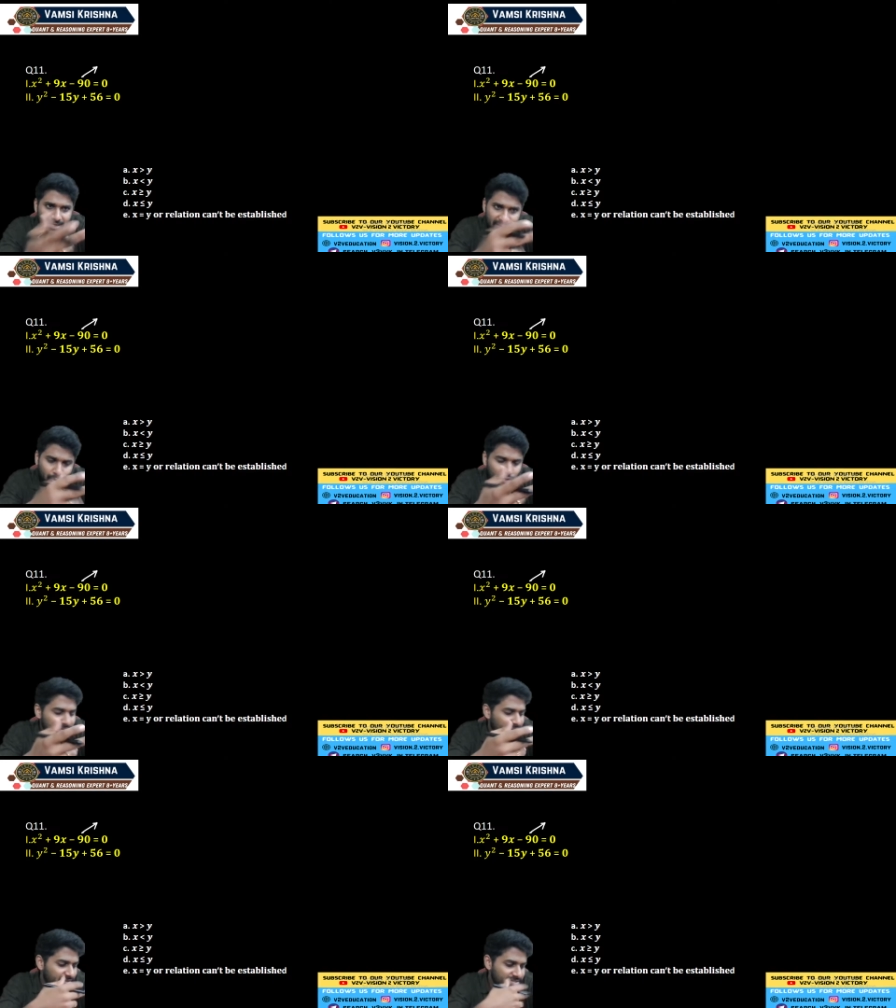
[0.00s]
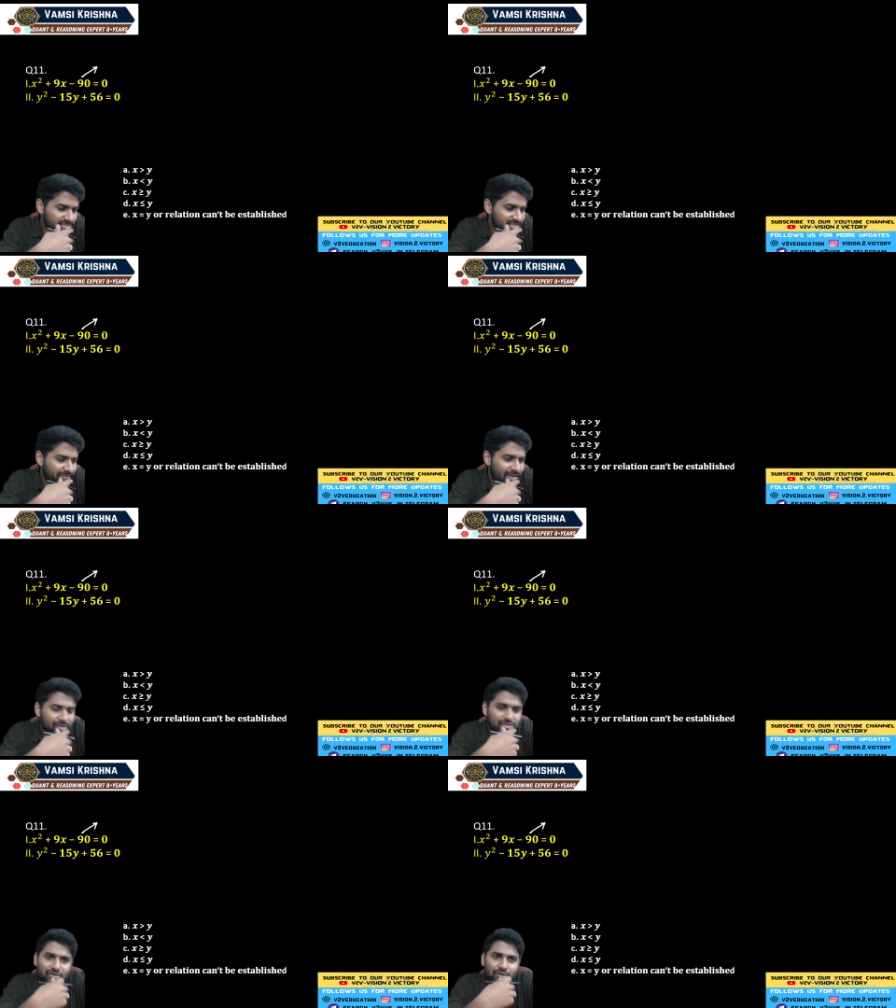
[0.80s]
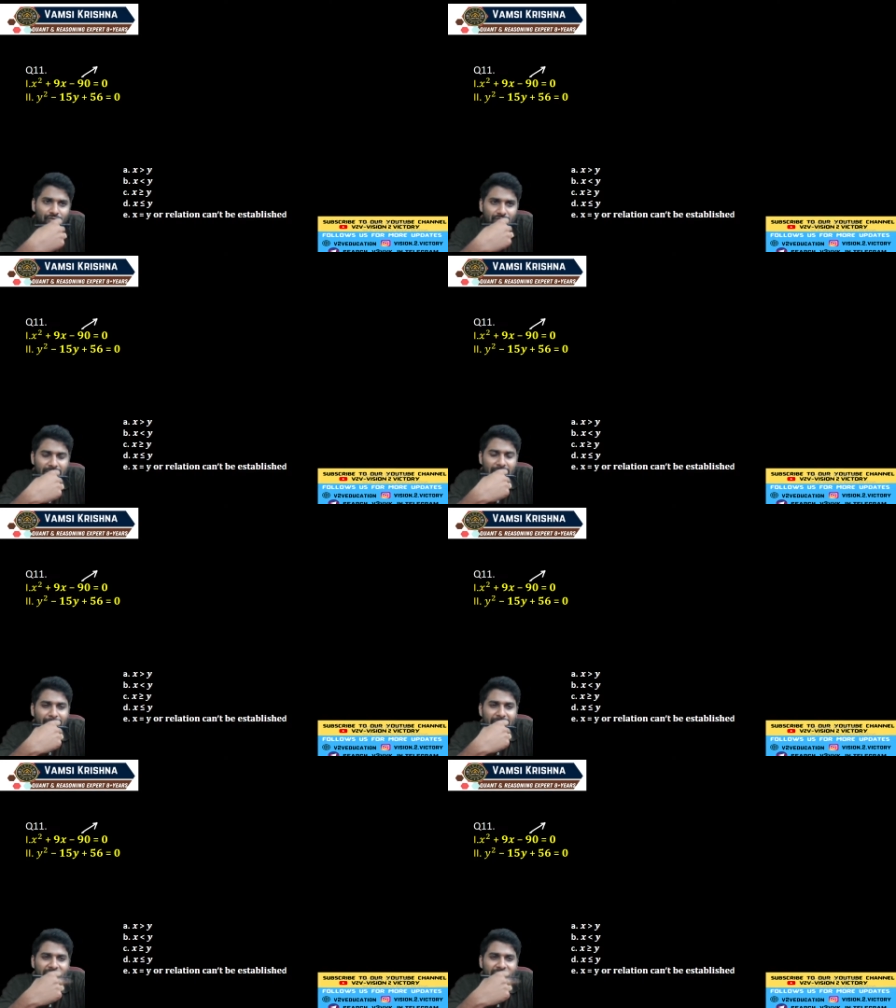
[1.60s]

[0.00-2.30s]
both the equations a value is equal to 1 and b